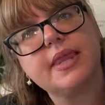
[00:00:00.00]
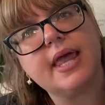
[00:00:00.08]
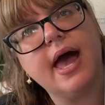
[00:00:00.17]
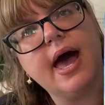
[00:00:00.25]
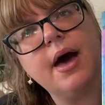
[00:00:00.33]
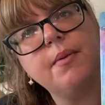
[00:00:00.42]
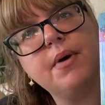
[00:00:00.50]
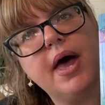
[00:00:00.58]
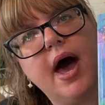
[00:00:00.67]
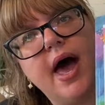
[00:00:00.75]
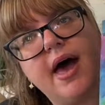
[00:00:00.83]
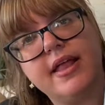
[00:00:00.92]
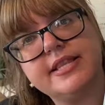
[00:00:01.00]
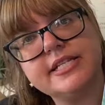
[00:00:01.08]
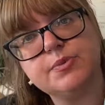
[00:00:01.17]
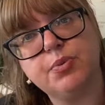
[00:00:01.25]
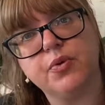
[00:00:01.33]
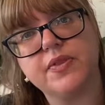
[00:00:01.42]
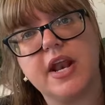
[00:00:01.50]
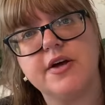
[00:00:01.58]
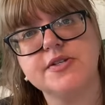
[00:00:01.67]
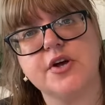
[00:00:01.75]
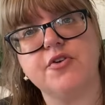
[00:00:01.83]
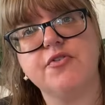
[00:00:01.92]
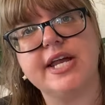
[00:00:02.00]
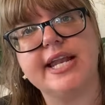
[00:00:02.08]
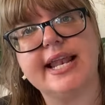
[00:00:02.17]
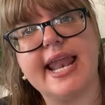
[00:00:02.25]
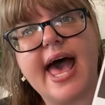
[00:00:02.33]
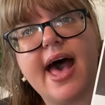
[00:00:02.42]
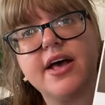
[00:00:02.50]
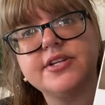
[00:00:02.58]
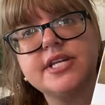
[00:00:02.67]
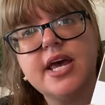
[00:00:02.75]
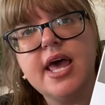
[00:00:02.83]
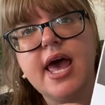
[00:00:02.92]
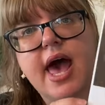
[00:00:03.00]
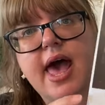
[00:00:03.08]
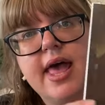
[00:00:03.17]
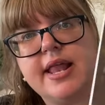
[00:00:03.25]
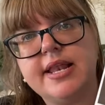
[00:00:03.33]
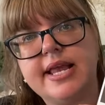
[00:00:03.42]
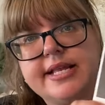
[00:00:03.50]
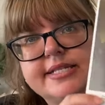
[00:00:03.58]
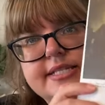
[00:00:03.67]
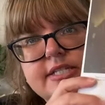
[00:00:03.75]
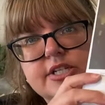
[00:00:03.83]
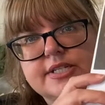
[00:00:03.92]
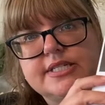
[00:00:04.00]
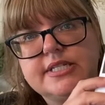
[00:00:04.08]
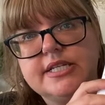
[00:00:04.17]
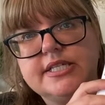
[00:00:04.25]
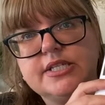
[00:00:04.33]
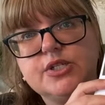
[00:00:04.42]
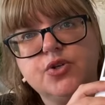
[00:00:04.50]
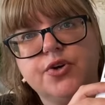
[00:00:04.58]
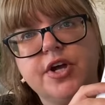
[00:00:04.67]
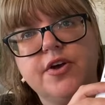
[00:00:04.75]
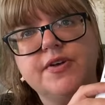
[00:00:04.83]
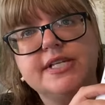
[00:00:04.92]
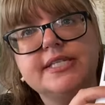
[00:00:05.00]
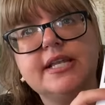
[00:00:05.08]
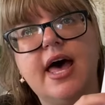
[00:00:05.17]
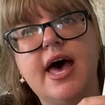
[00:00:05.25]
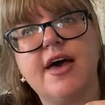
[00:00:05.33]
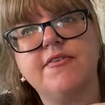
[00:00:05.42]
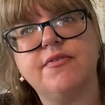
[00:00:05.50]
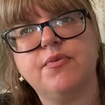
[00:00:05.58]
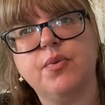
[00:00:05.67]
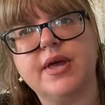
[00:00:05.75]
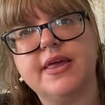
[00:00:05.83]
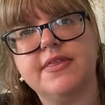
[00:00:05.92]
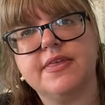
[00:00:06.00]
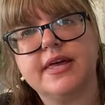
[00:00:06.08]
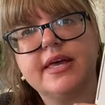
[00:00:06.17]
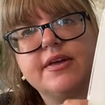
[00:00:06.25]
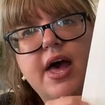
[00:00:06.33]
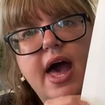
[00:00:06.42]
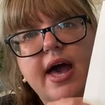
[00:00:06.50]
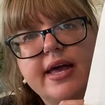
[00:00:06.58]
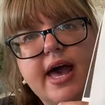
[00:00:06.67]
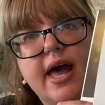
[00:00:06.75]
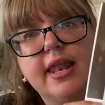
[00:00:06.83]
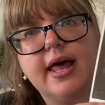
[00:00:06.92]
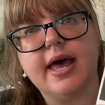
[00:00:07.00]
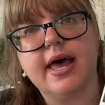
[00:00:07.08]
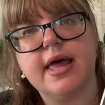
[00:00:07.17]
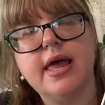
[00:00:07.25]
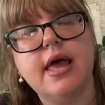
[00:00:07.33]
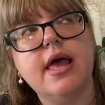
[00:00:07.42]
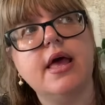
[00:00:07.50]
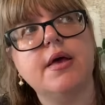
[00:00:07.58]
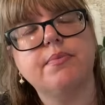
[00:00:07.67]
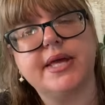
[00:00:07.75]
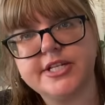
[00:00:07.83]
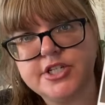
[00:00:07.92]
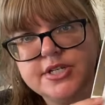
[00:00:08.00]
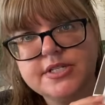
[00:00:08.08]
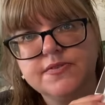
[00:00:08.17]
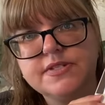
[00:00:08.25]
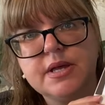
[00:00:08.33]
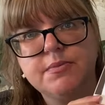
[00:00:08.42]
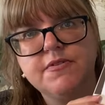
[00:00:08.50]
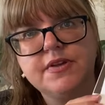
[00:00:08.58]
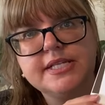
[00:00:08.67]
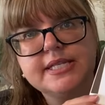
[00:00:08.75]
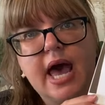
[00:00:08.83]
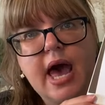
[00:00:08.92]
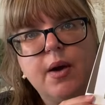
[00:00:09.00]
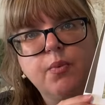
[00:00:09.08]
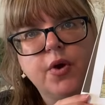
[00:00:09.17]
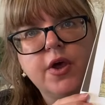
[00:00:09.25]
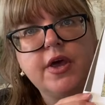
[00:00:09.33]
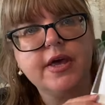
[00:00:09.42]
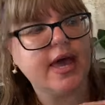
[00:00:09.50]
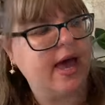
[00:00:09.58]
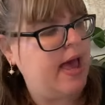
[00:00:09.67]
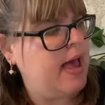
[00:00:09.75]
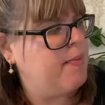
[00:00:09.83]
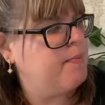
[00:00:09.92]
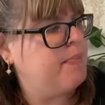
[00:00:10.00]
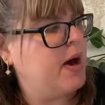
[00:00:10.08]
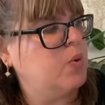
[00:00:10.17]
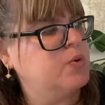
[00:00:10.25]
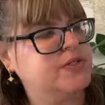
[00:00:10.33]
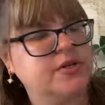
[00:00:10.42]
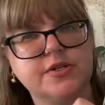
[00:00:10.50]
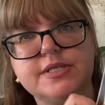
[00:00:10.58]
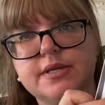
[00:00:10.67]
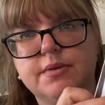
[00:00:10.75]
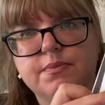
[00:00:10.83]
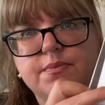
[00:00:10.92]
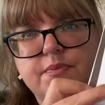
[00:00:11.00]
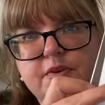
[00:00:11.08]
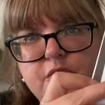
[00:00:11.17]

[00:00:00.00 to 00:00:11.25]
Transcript: I had this book that I was going to read aloud, and it's just the story of his life with colour pictures of some of his artwork, but also some